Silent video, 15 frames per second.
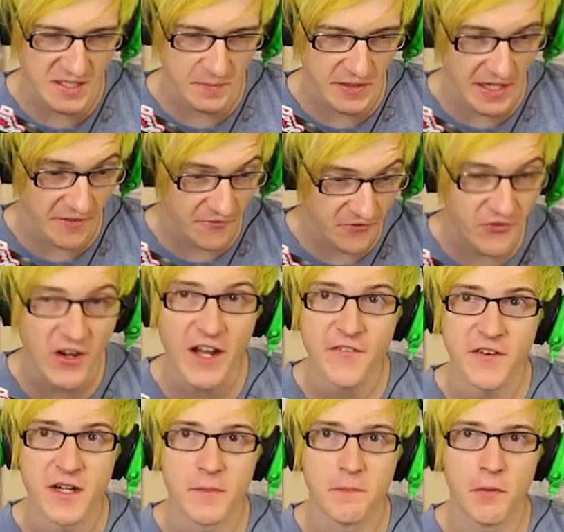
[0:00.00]
XP and
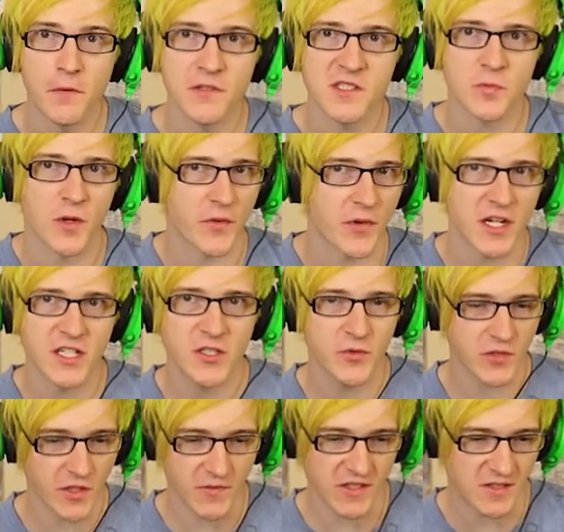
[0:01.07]
500 bolts. What are we gonna
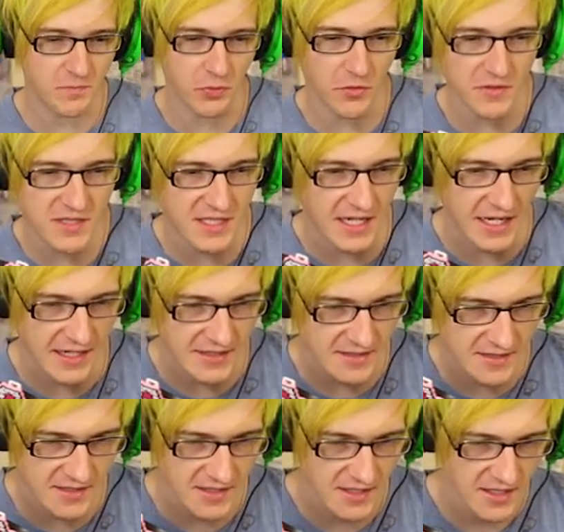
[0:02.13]
do with all these bolts,
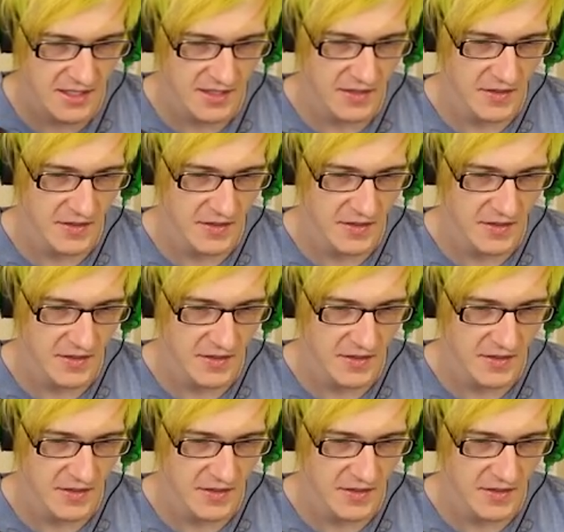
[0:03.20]
guys?